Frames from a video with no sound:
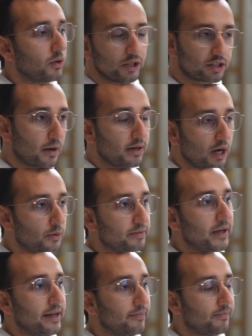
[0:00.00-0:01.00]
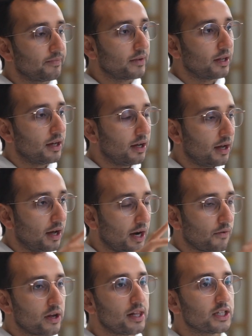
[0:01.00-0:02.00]
what's going on with me? And I
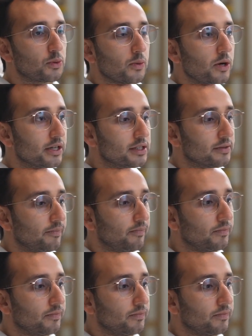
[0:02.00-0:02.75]
realized what it was.